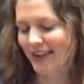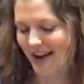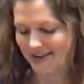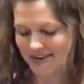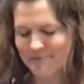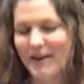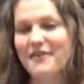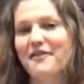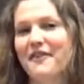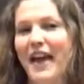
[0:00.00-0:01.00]
I think my
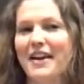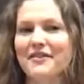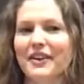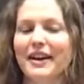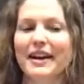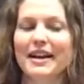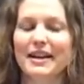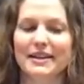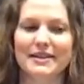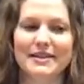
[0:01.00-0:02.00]
favorite
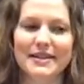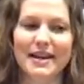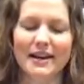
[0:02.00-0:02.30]
is